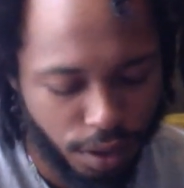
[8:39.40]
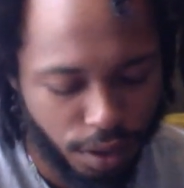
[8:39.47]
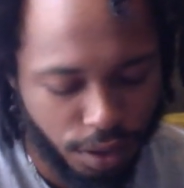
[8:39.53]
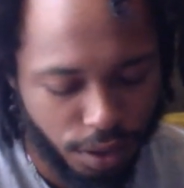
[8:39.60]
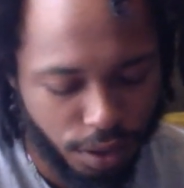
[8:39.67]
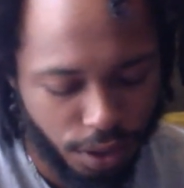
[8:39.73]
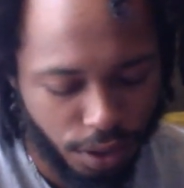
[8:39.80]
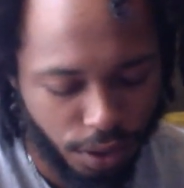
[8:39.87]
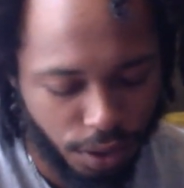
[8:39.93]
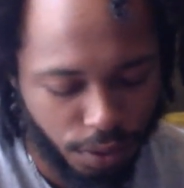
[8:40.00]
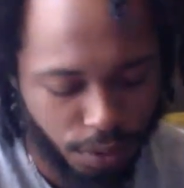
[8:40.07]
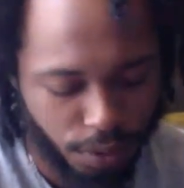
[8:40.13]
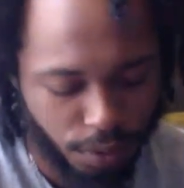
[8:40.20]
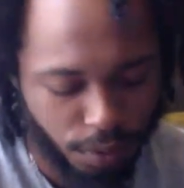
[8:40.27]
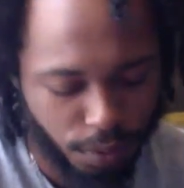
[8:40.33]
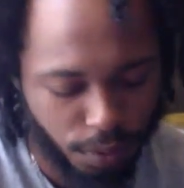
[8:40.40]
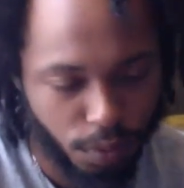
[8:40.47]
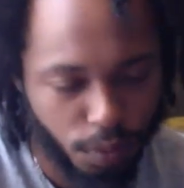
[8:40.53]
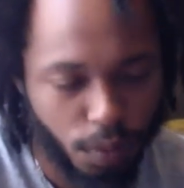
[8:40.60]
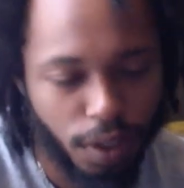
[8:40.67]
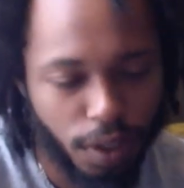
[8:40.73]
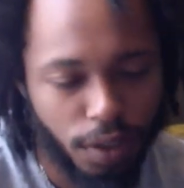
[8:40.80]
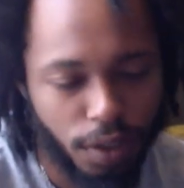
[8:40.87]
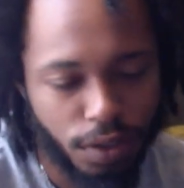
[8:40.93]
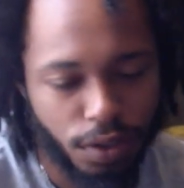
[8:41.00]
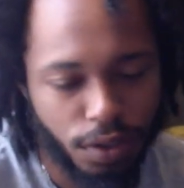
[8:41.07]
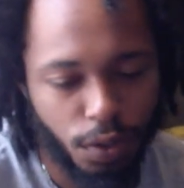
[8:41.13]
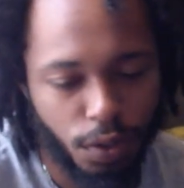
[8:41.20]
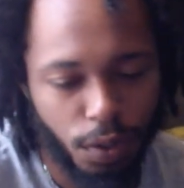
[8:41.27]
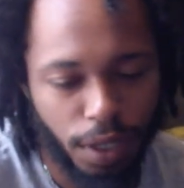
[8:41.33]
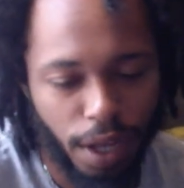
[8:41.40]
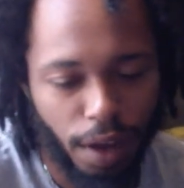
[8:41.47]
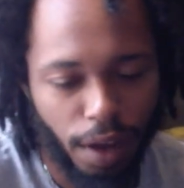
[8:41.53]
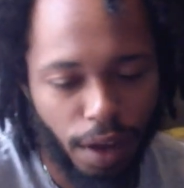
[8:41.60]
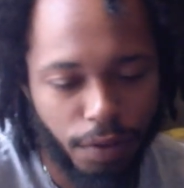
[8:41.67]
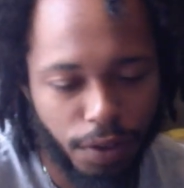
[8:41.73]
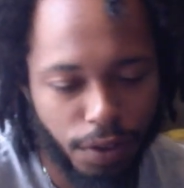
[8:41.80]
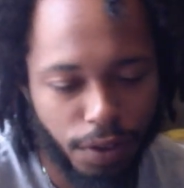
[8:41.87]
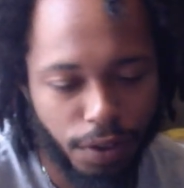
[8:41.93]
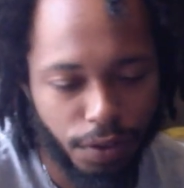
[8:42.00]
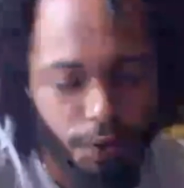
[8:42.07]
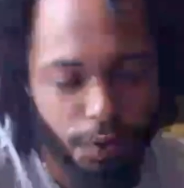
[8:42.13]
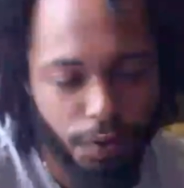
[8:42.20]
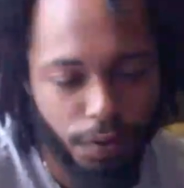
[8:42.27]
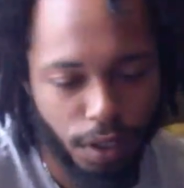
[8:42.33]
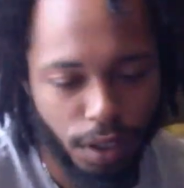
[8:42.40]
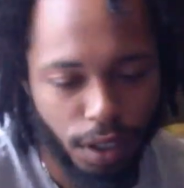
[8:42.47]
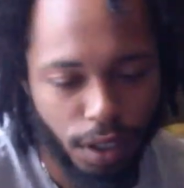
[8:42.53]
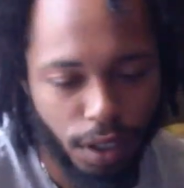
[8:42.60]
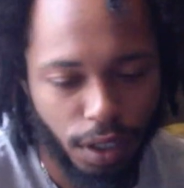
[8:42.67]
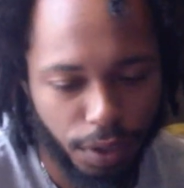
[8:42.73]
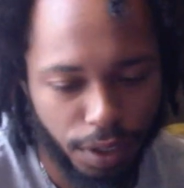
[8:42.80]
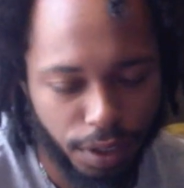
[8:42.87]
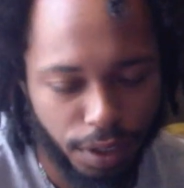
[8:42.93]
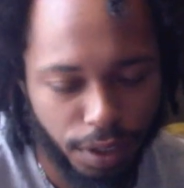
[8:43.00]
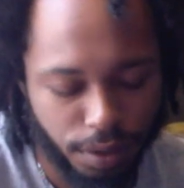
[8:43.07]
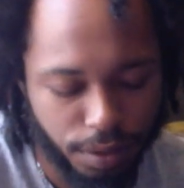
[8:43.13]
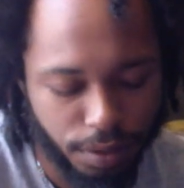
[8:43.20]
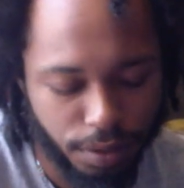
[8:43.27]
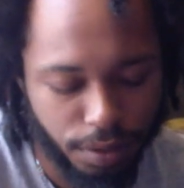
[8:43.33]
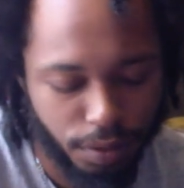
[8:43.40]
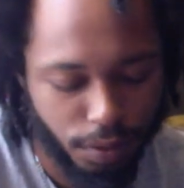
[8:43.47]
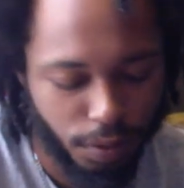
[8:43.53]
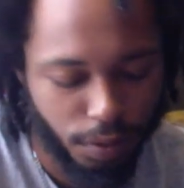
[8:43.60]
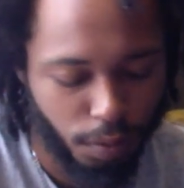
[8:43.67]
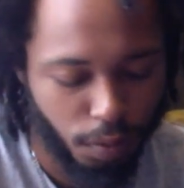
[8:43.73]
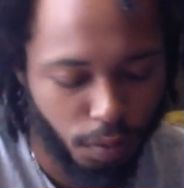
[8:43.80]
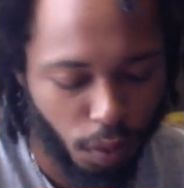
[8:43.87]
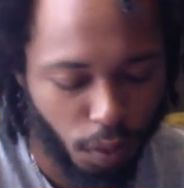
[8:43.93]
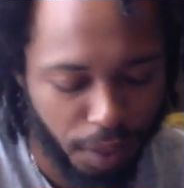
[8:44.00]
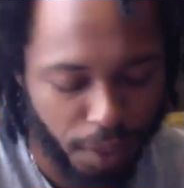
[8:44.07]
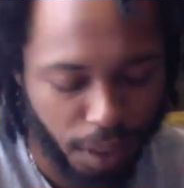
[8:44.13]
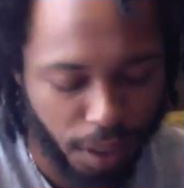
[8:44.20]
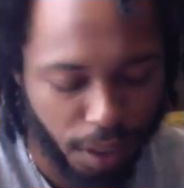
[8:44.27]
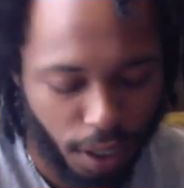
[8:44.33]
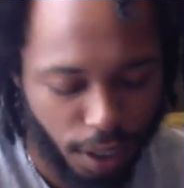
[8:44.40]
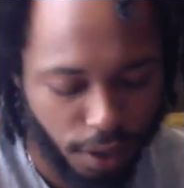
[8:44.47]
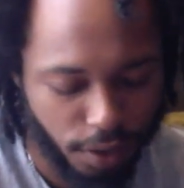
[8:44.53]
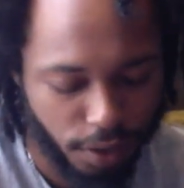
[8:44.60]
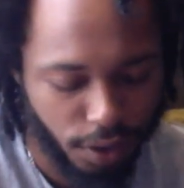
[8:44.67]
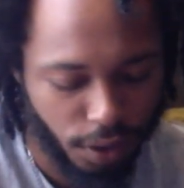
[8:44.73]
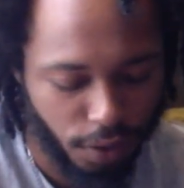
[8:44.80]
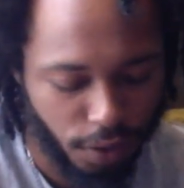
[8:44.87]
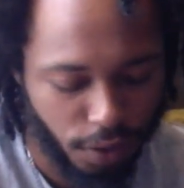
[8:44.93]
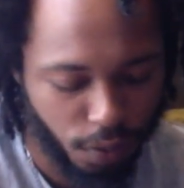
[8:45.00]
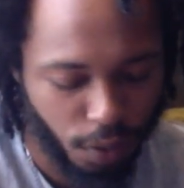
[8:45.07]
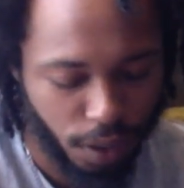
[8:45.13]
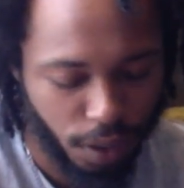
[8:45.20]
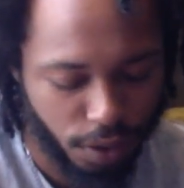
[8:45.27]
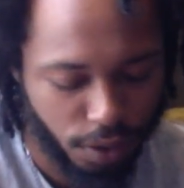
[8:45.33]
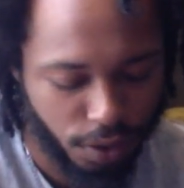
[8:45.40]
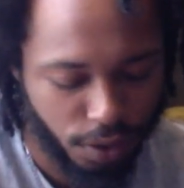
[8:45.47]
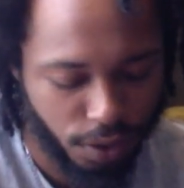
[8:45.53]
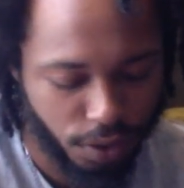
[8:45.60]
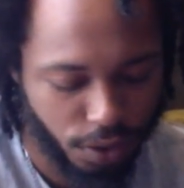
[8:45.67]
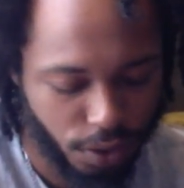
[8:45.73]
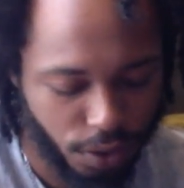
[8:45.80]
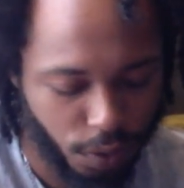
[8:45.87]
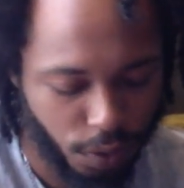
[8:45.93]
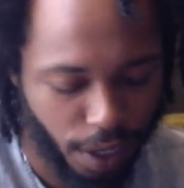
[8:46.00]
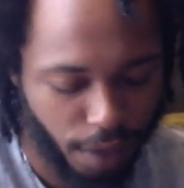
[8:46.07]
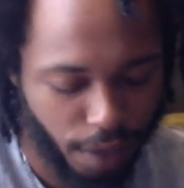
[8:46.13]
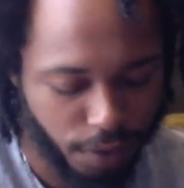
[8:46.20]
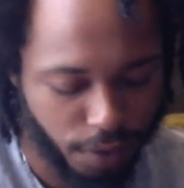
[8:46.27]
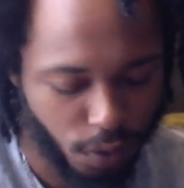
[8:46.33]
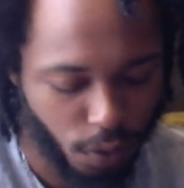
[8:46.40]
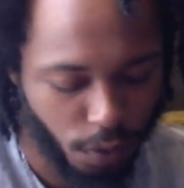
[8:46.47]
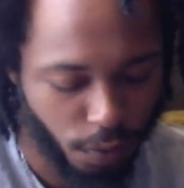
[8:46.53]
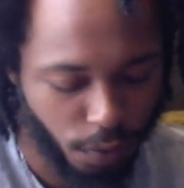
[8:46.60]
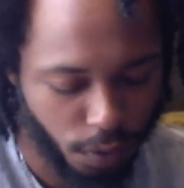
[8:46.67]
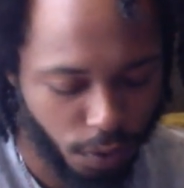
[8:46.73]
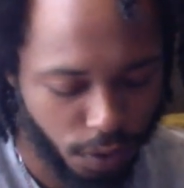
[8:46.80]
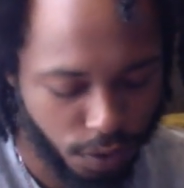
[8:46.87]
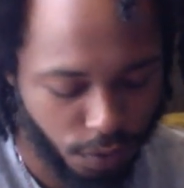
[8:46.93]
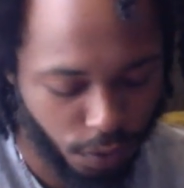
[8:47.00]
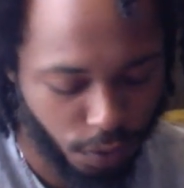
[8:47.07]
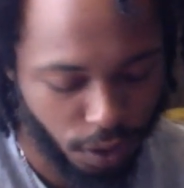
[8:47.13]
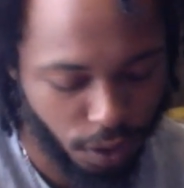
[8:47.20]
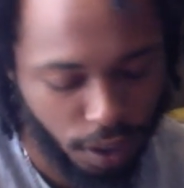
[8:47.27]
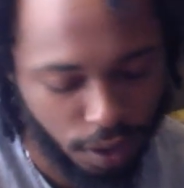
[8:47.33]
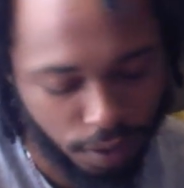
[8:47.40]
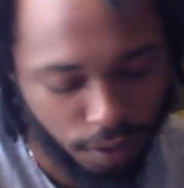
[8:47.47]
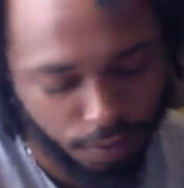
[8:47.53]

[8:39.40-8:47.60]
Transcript: So, what else do we have here for the love reading? for being our higher selves. What else do we have in store for us for love?